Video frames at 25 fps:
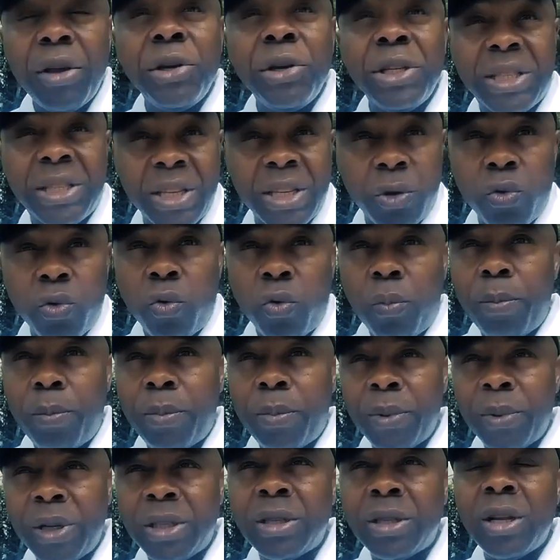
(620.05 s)
Easy Group
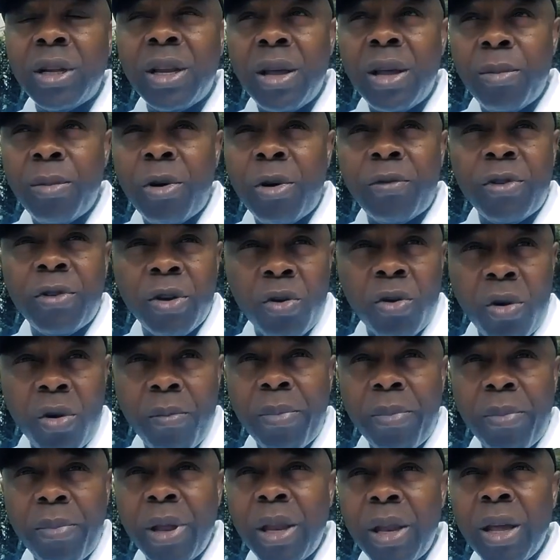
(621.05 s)
is the name of the
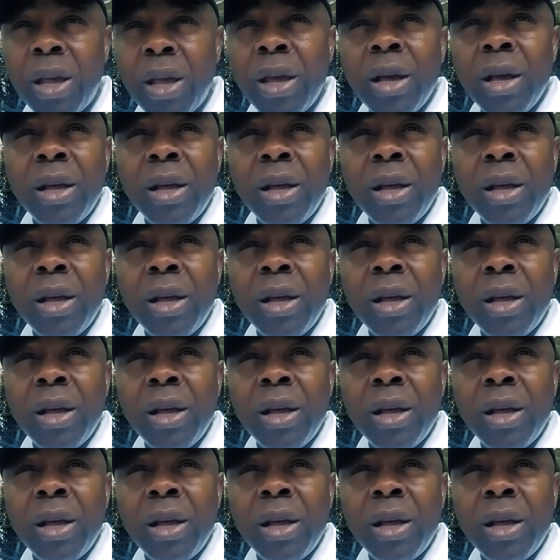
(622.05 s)
company.